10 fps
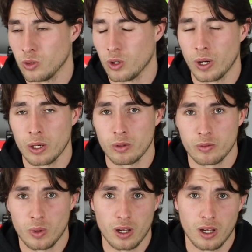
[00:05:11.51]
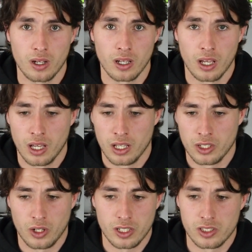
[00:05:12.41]
or away with work,
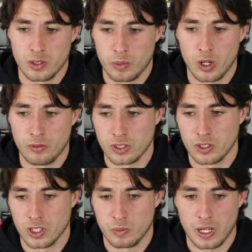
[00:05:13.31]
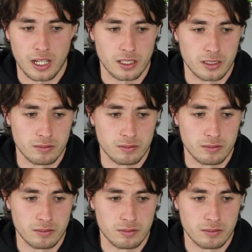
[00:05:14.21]
you know, this is the perfect size bag.